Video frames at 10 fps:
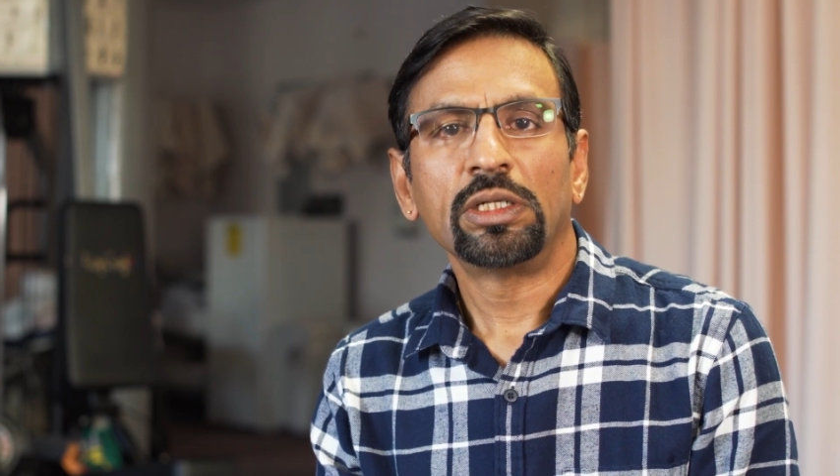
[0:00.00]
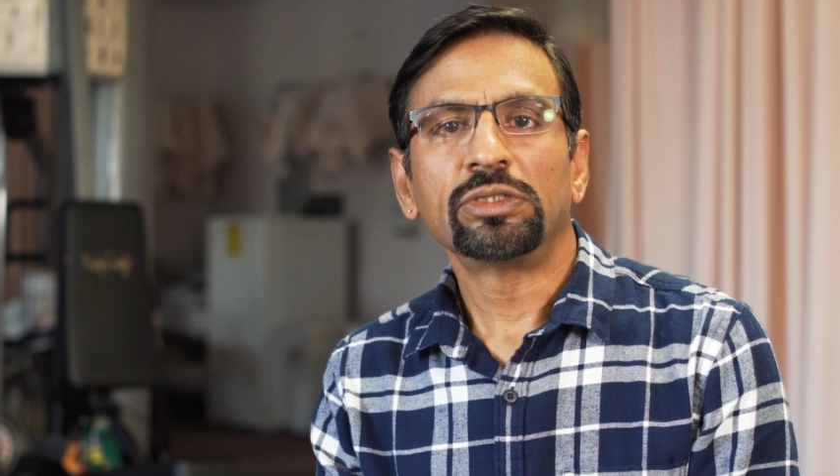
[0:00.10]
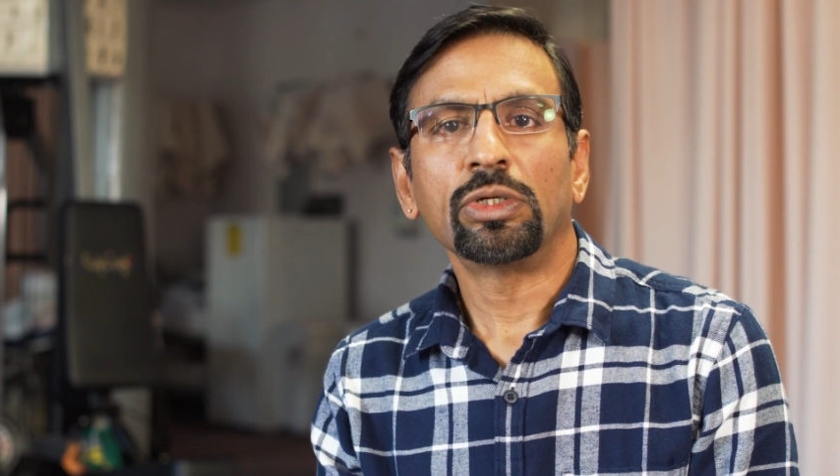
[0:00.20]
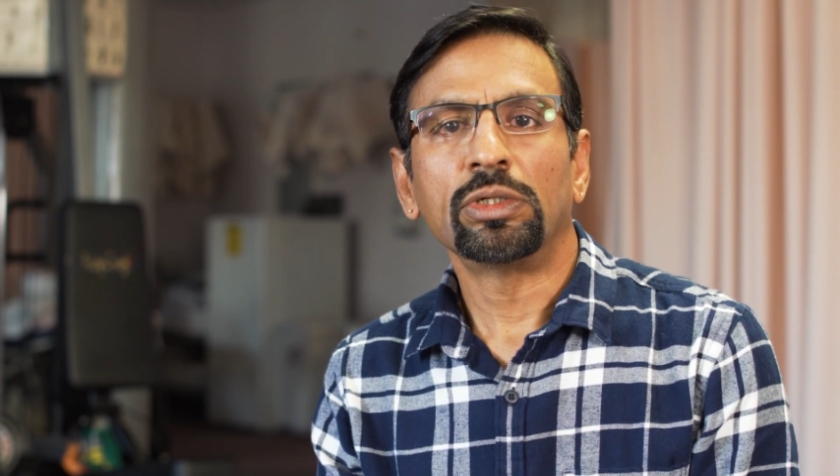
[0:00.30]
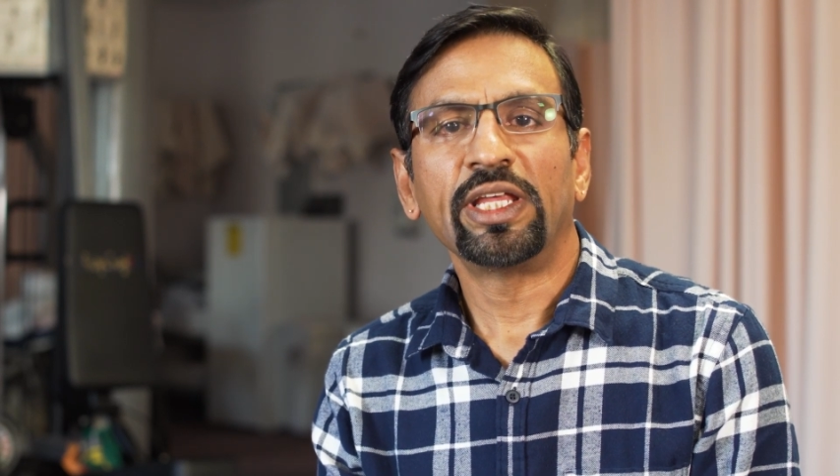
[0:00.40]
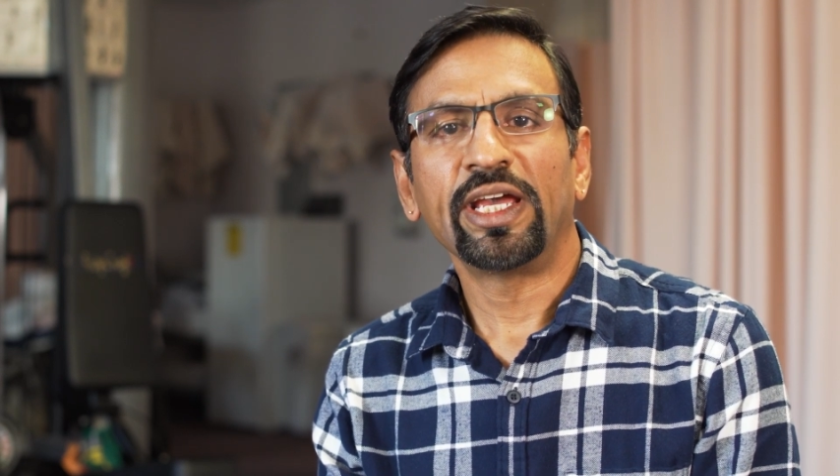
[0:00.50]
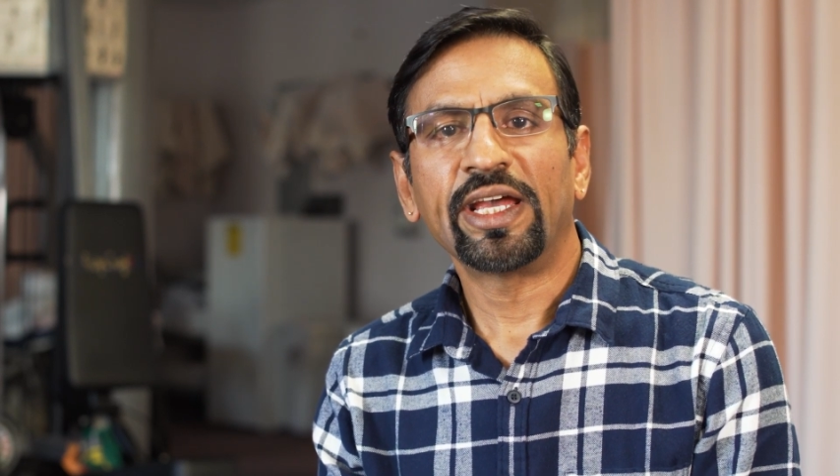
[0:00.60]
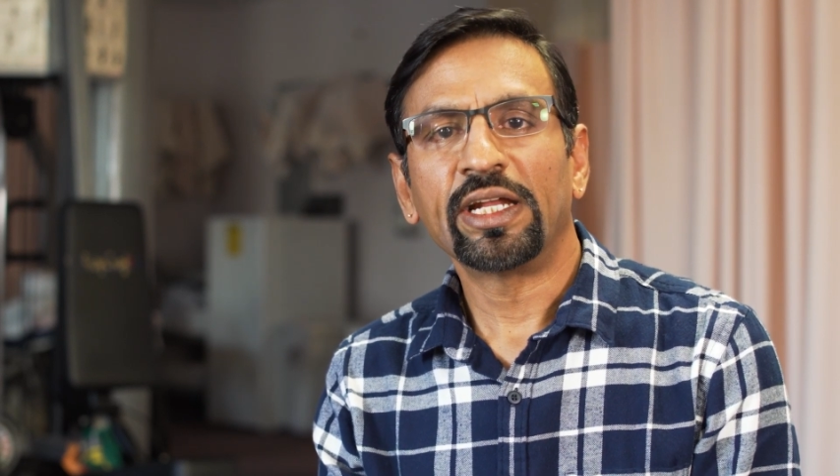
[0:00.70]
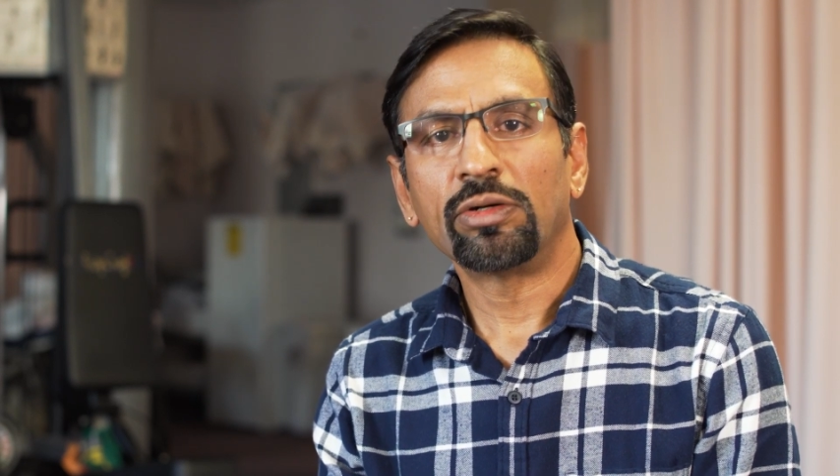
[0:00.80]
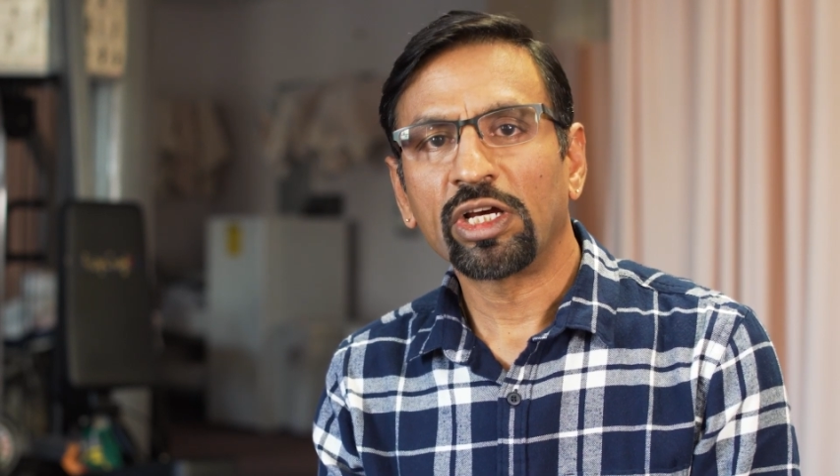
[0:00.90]
so they
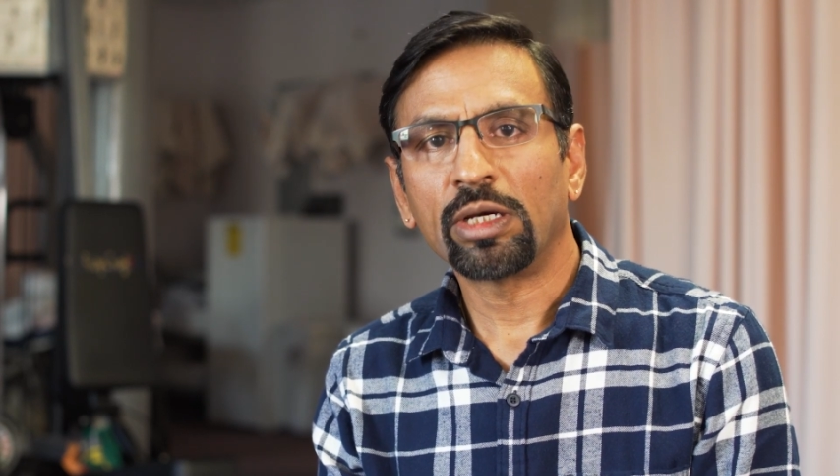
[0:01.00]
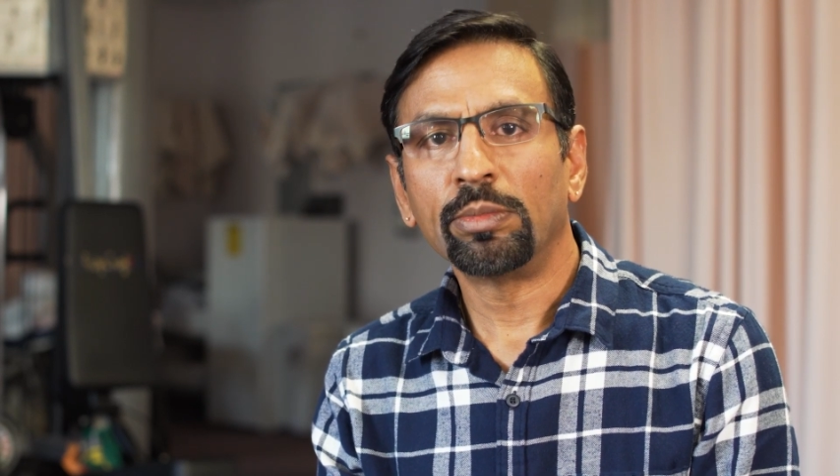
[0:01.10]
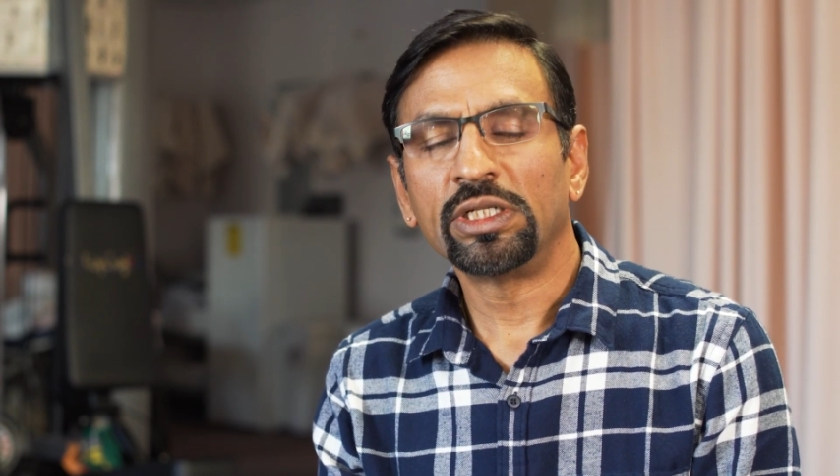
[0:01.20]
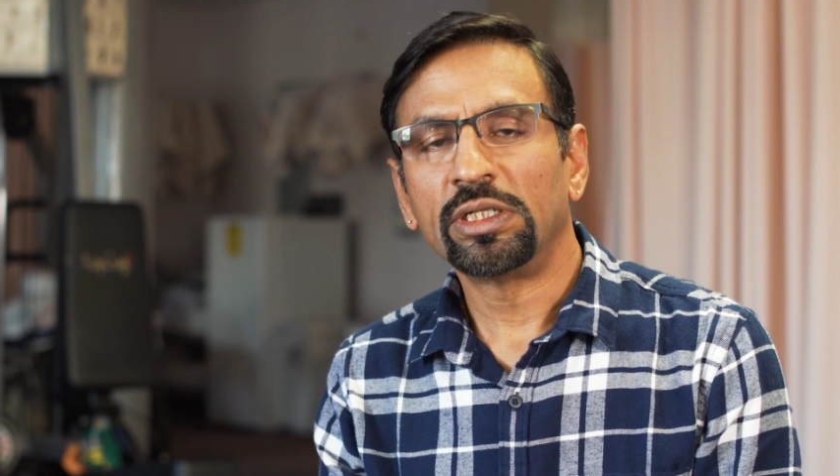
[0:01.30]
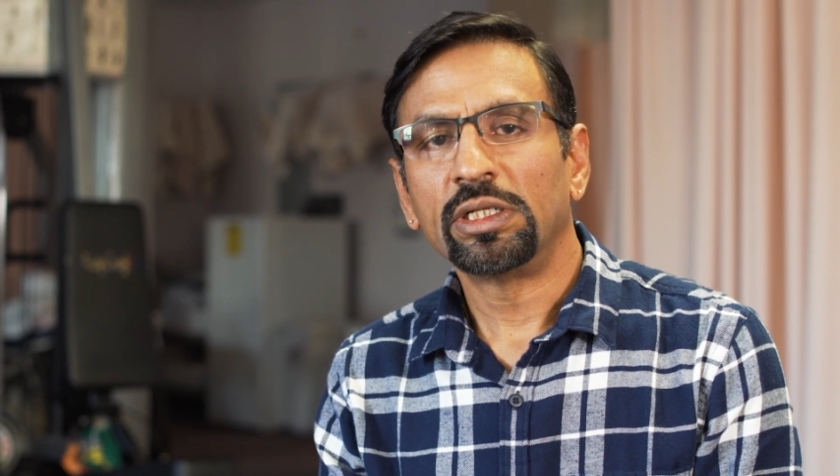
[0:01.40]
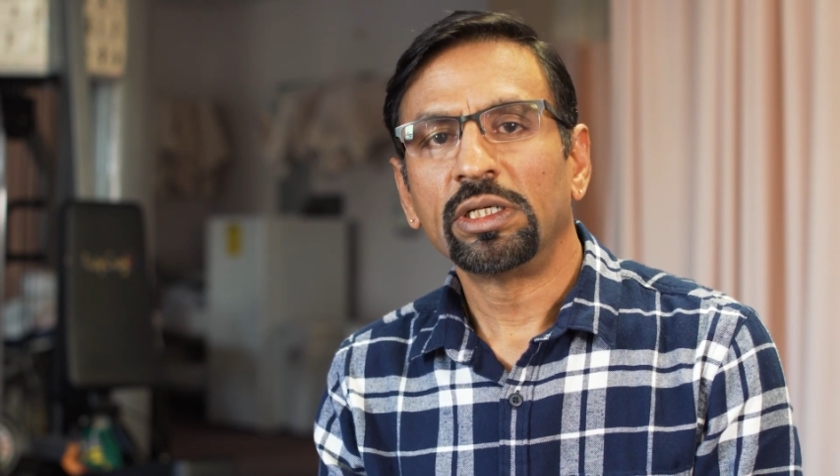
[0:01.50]
can recommend